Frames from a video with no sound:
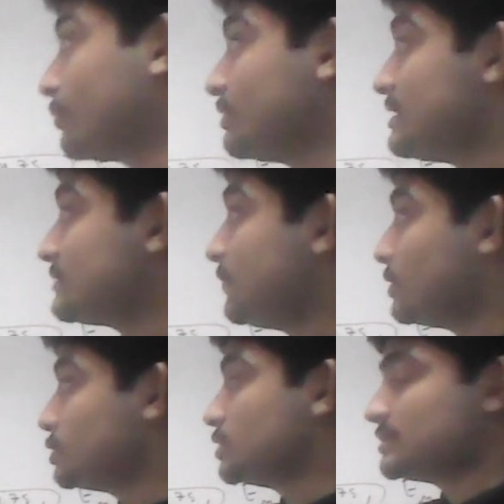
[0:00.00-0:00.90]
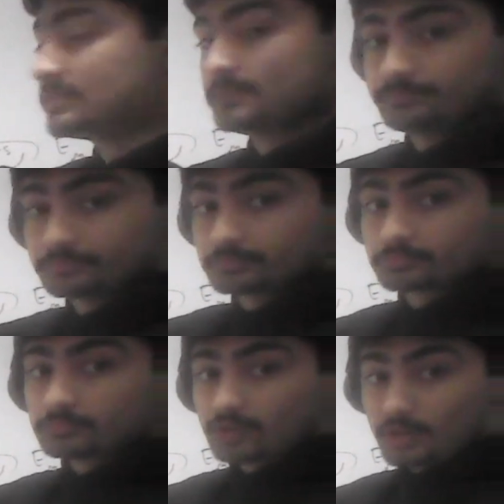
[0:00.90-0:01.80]
for these functions,
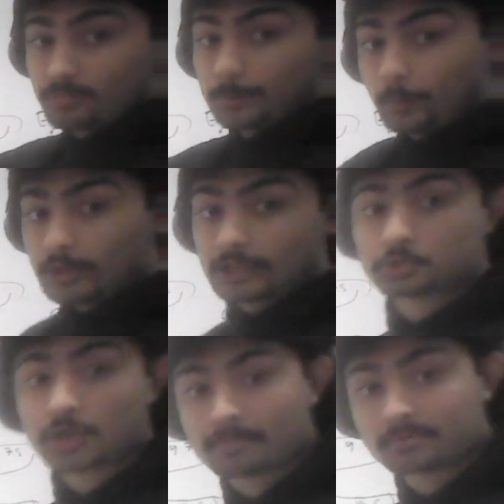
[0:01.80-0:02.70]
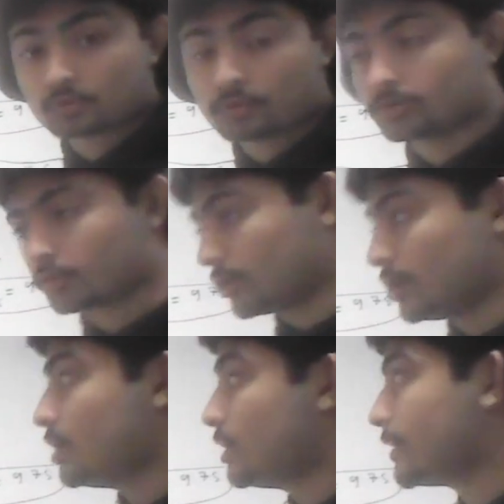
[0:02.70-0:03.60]
midpoint and trapezoidal,
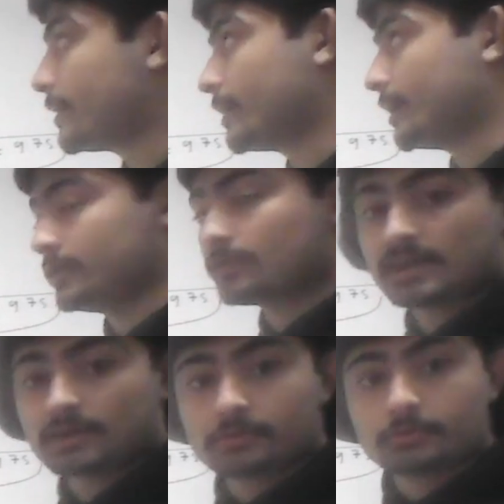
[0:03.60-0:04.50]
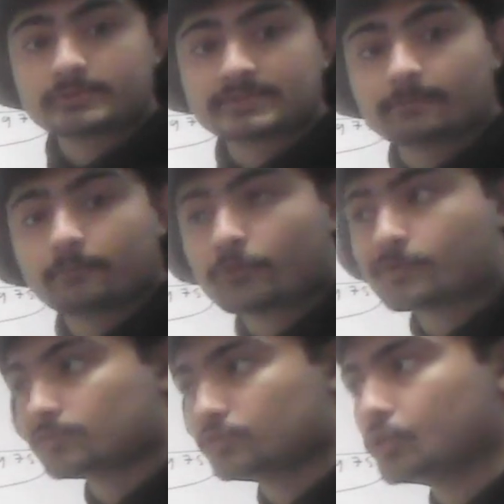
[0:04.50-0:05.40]
you can use them
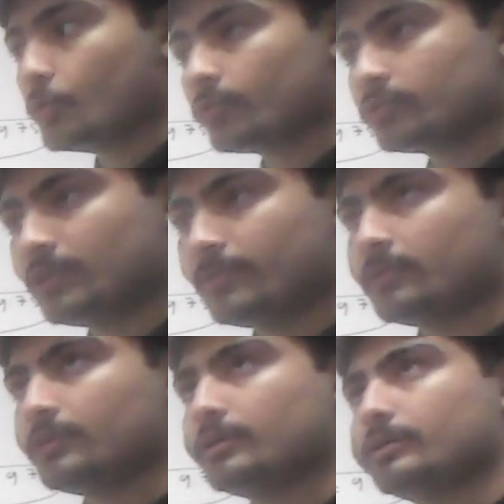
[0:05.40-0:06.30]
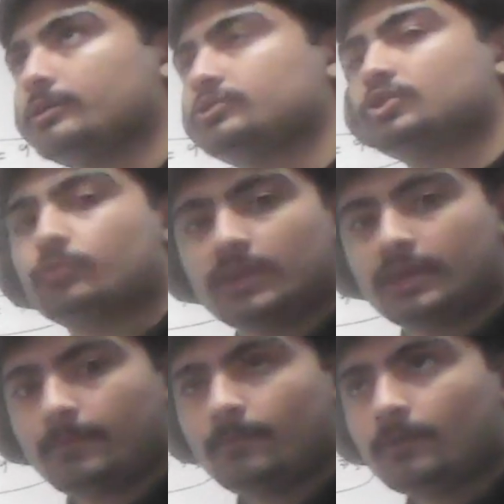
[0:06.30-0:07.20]
for lower
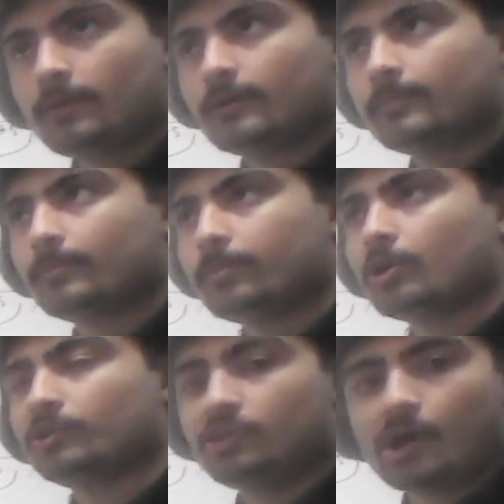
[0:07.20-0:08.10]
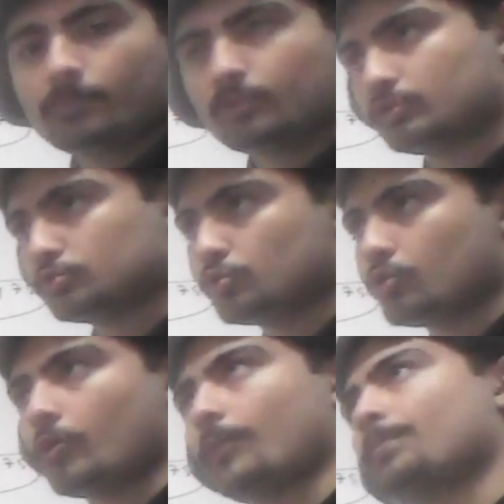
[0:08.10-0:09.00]
degree polynomials
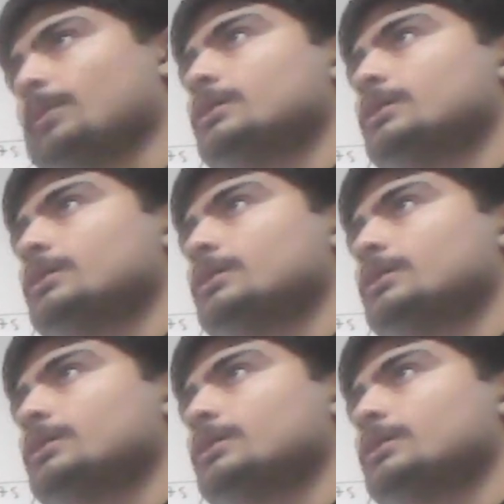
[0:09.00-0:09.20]
or